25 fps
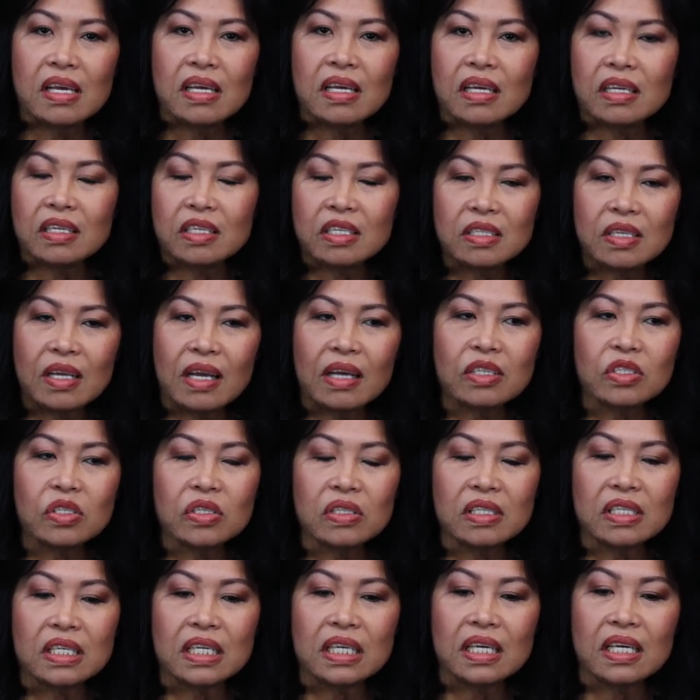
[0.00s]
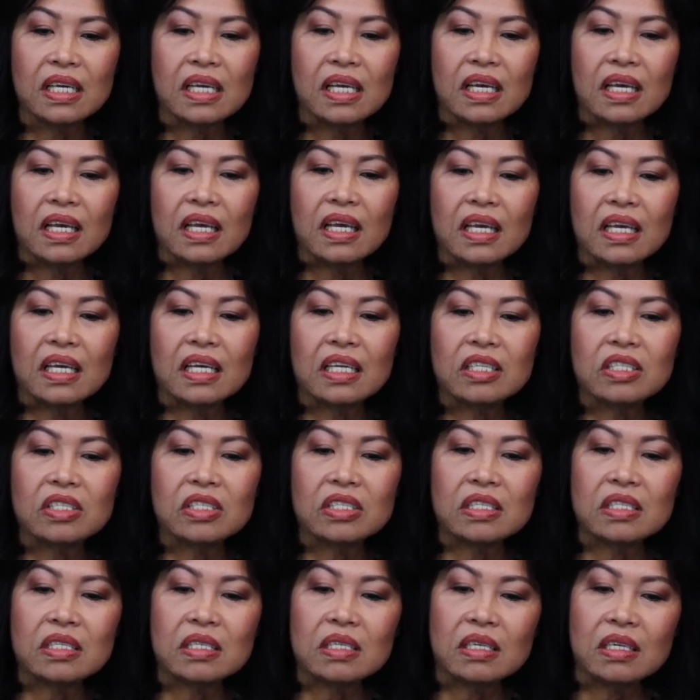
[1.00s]
It is actually,
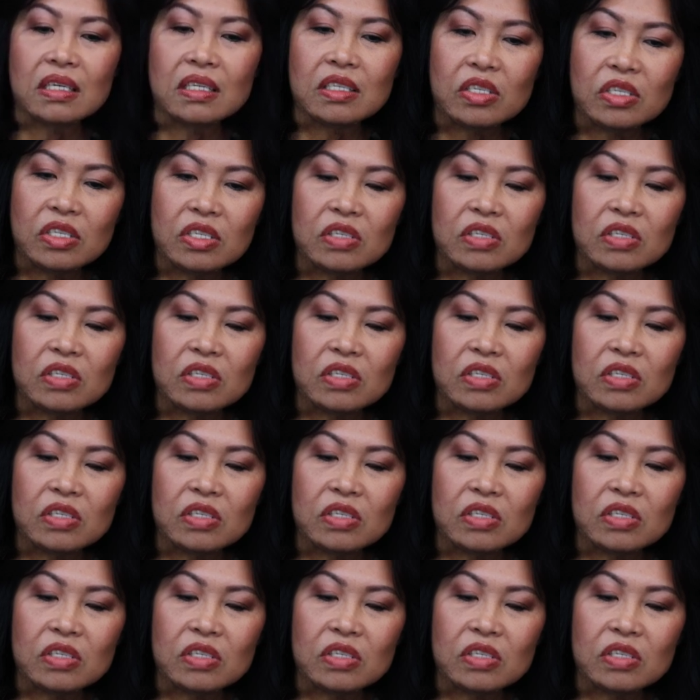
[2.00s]
a